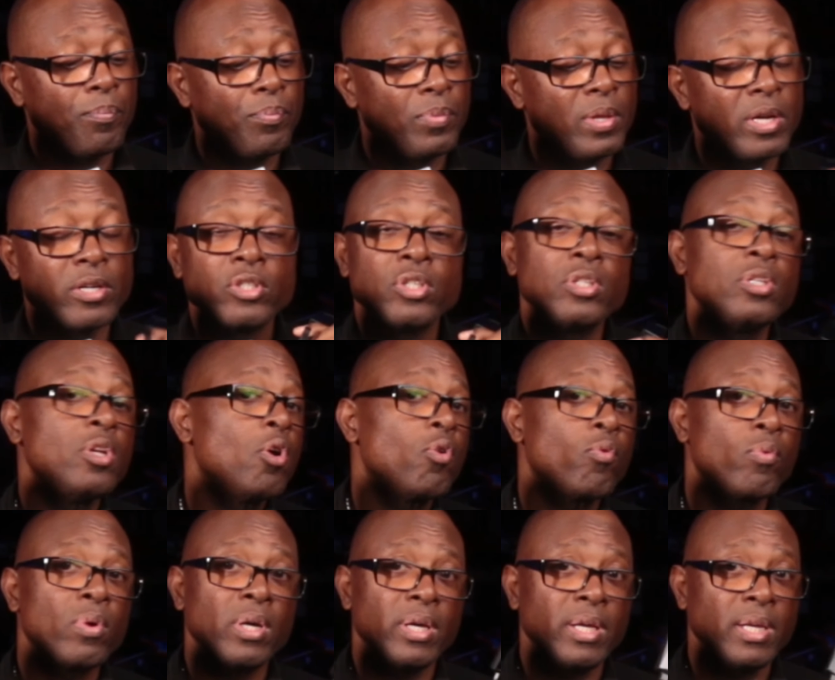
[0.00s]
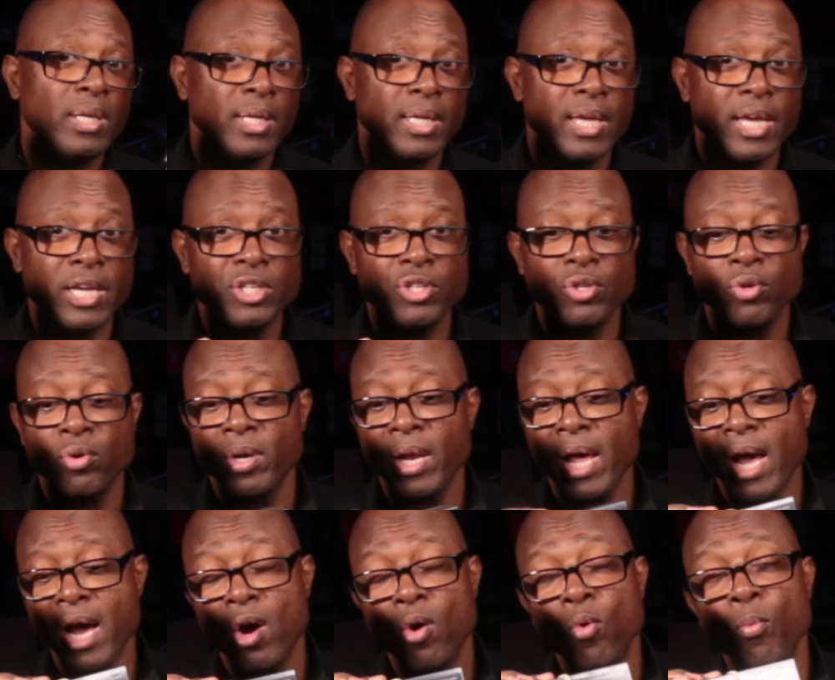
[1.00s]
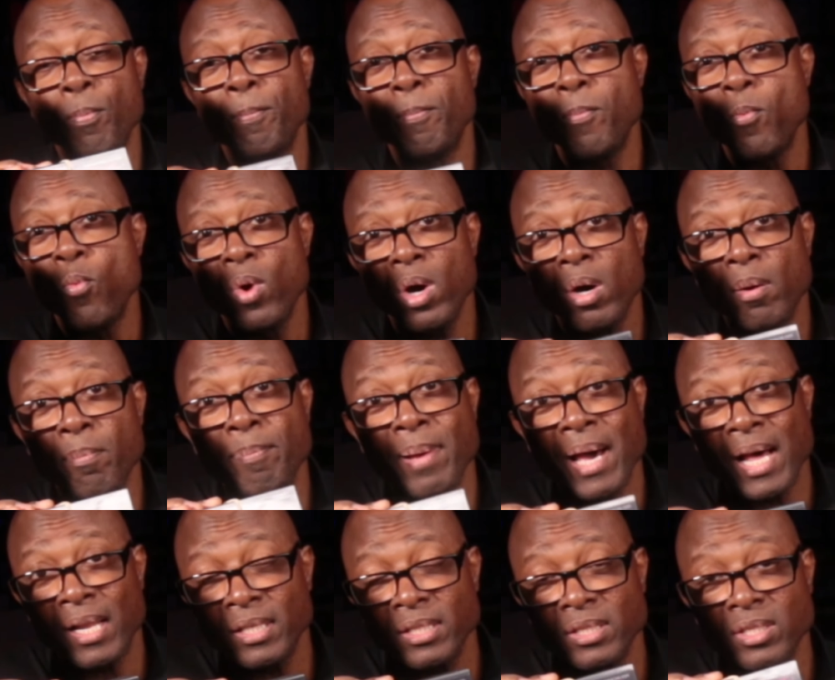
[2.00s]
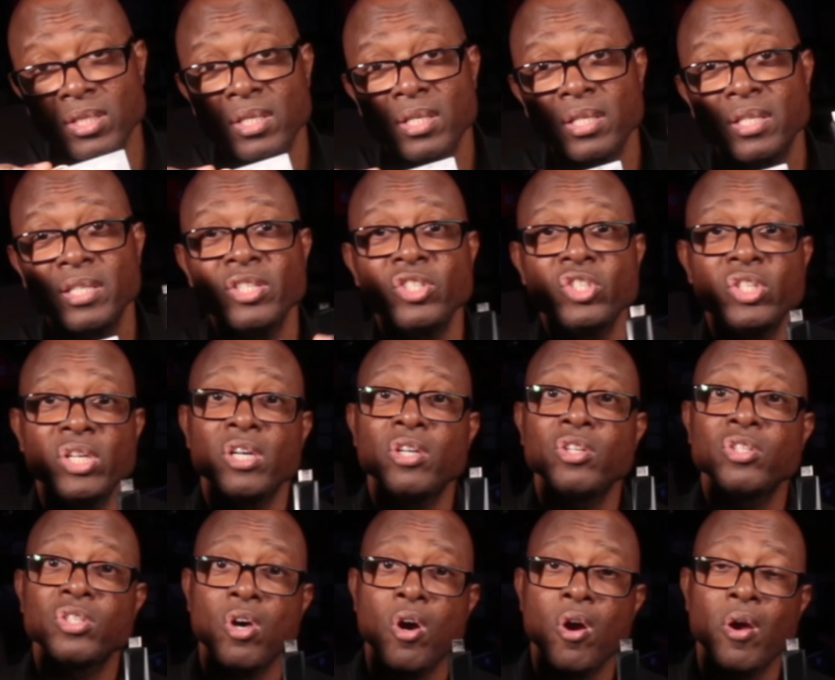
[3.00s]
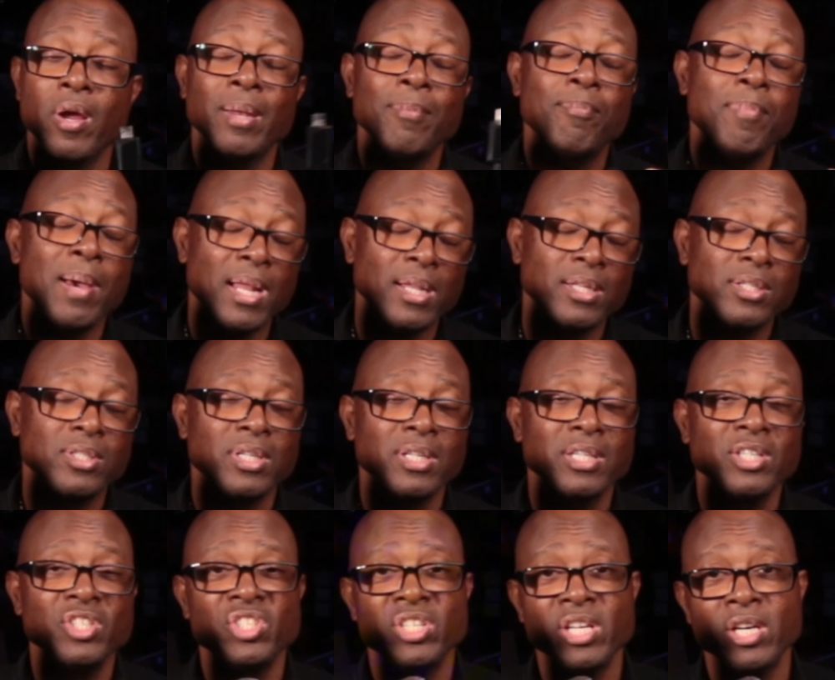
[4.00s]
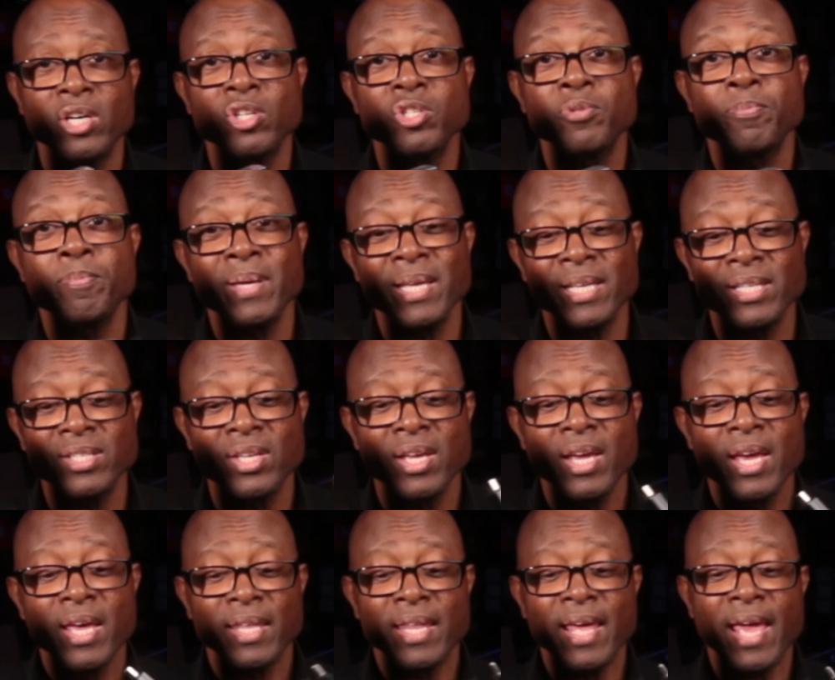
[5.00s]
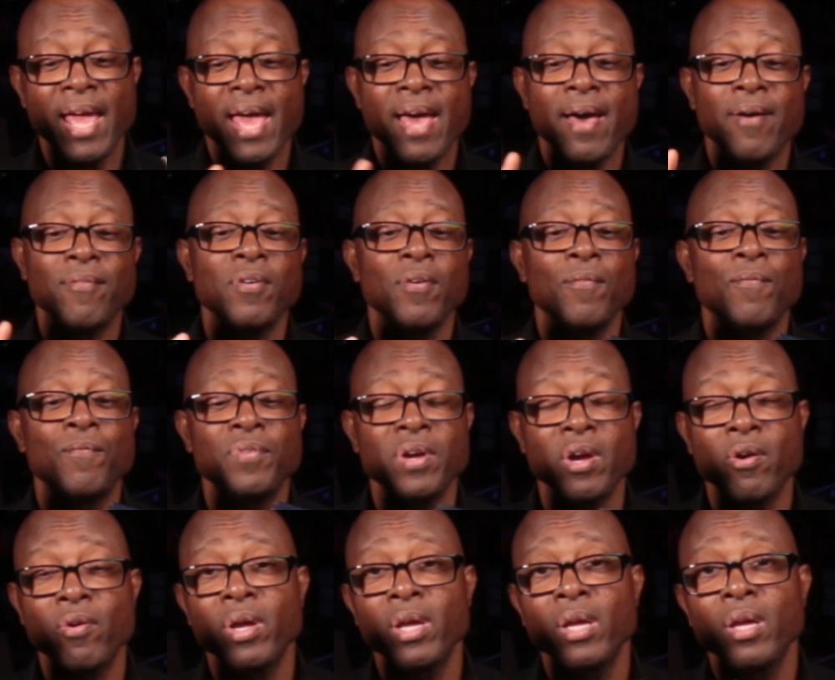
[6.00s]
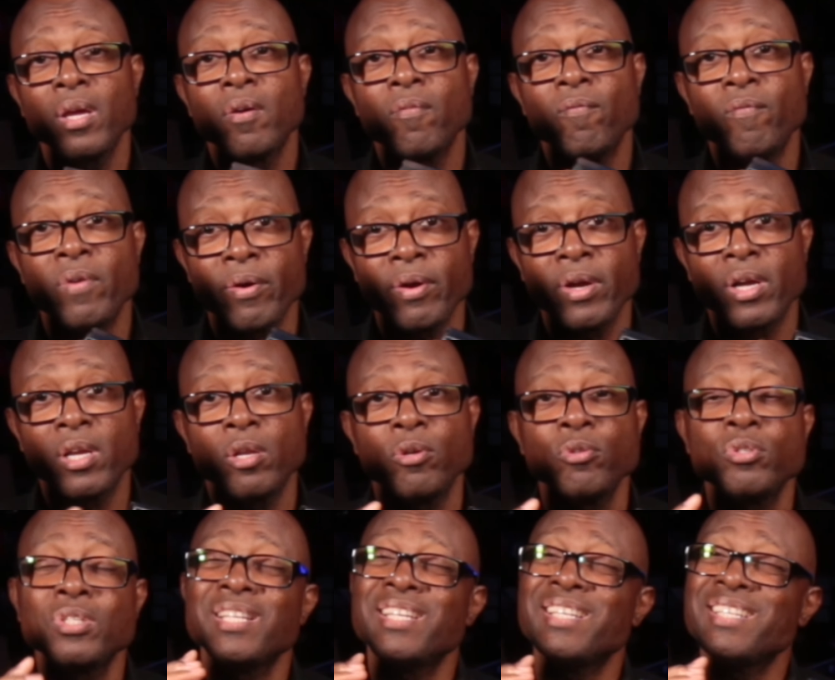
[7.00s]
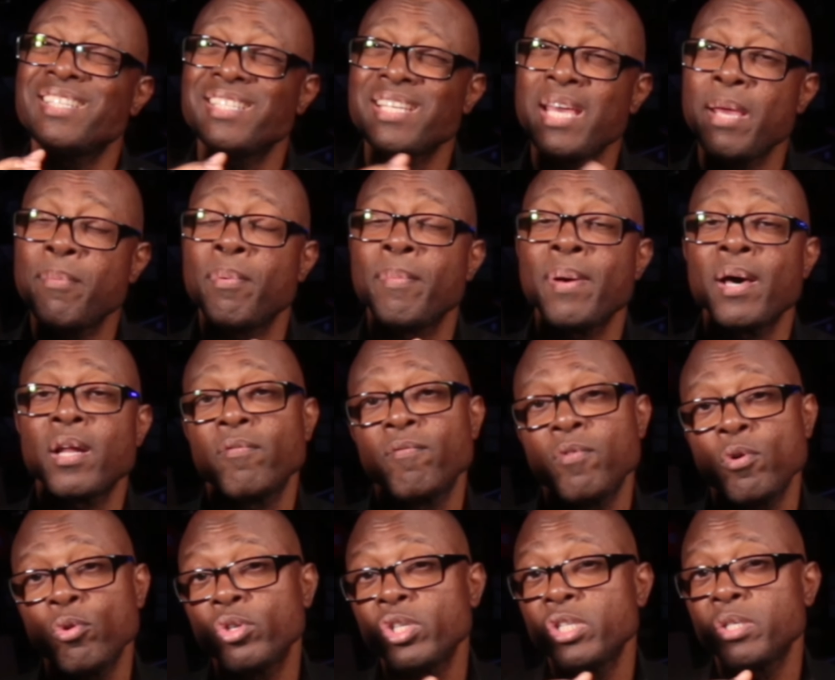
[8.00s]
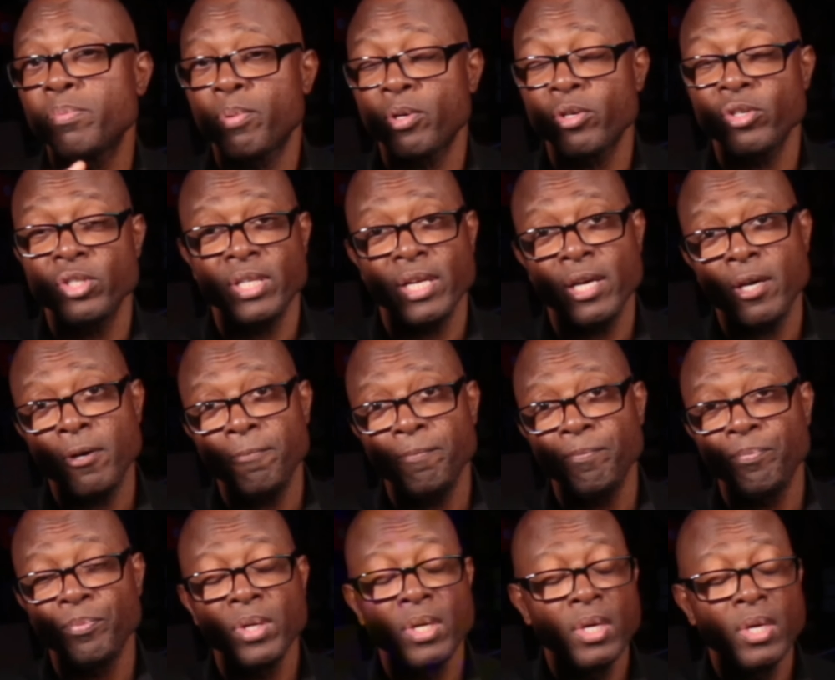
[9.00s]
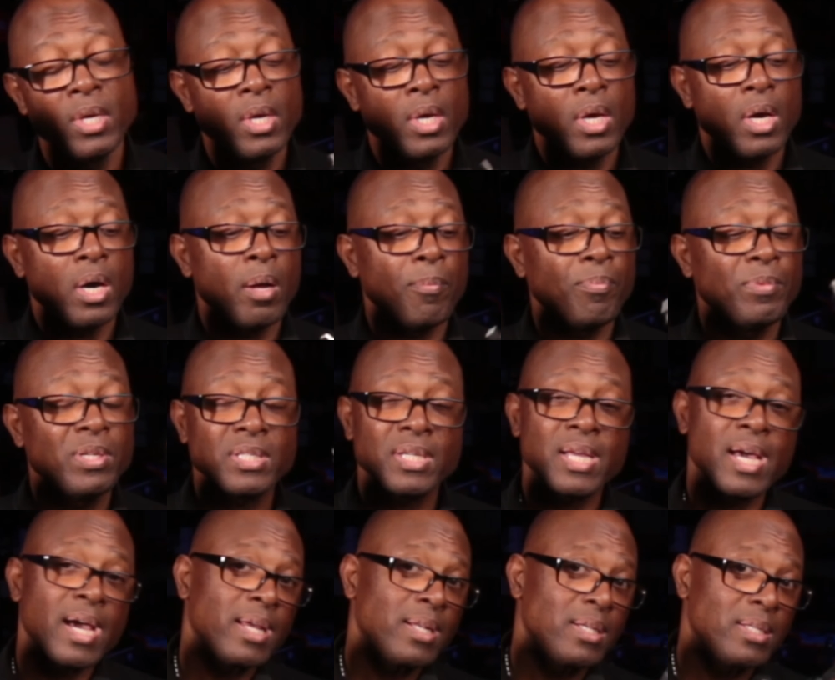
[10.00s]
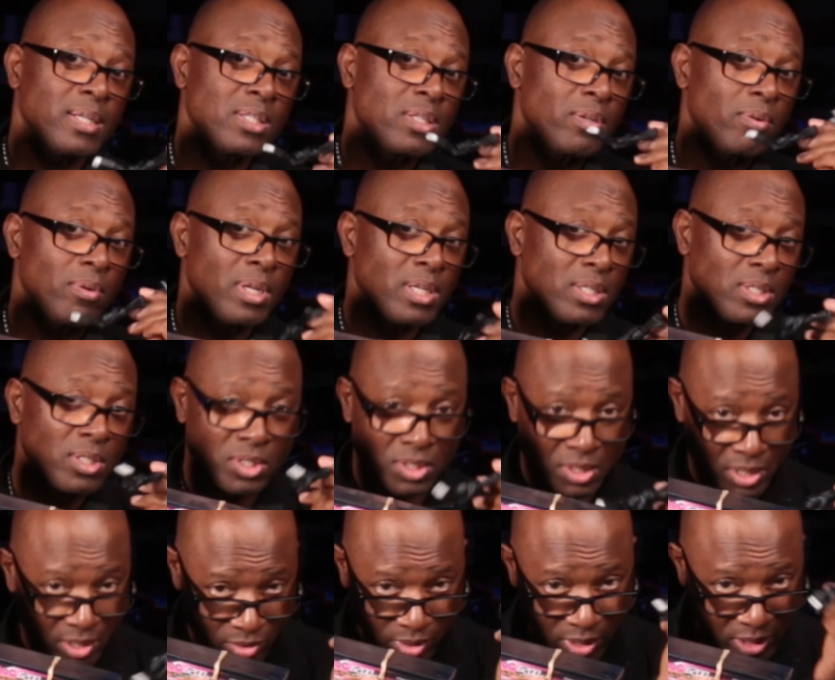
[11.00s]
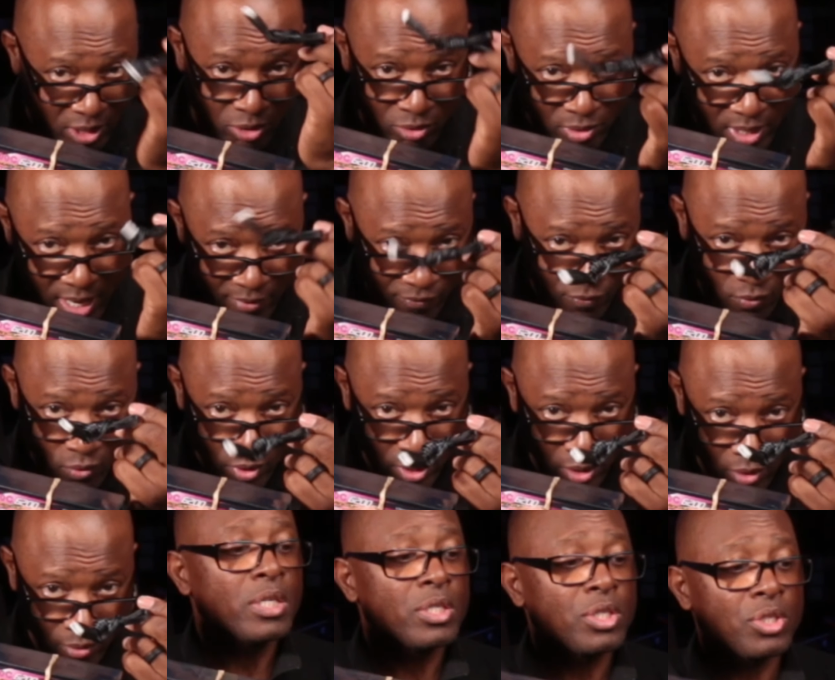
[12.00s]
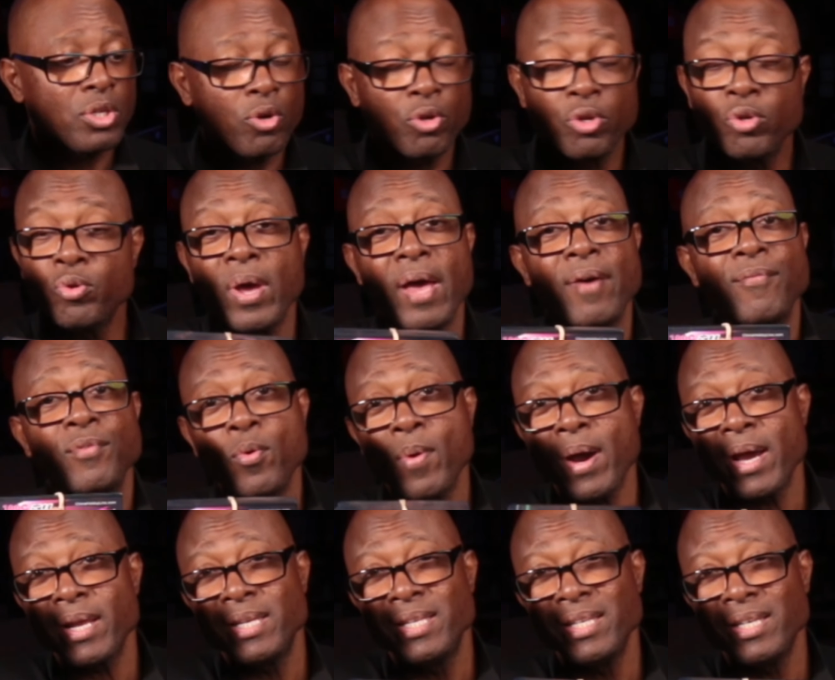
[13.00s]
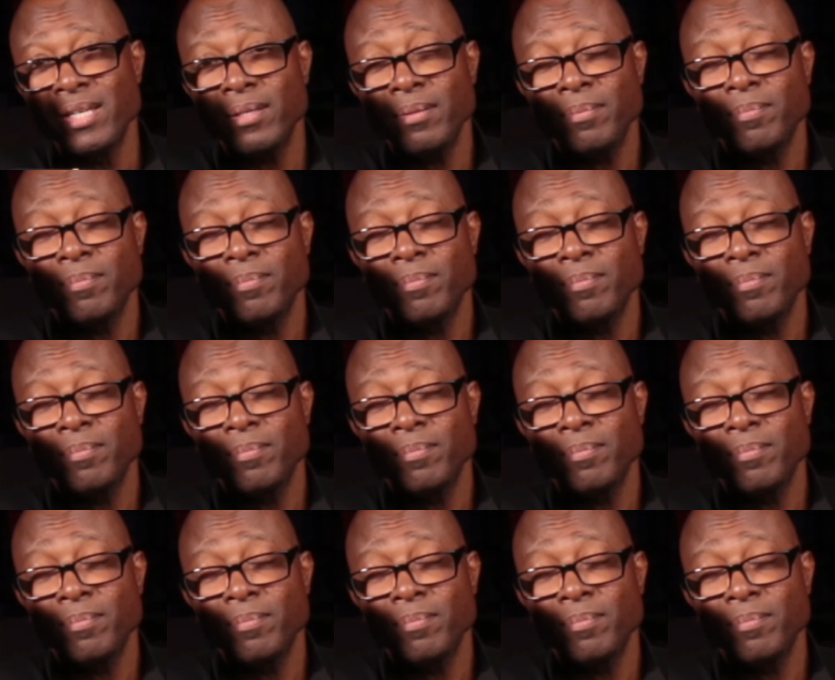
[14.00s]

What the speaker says: There's no real indication on how well balanced the cells are, and balancing the cells means they have very, very close to the same amount of voltage per cell. This guy doesn't necessarily do that for you, so you have no idea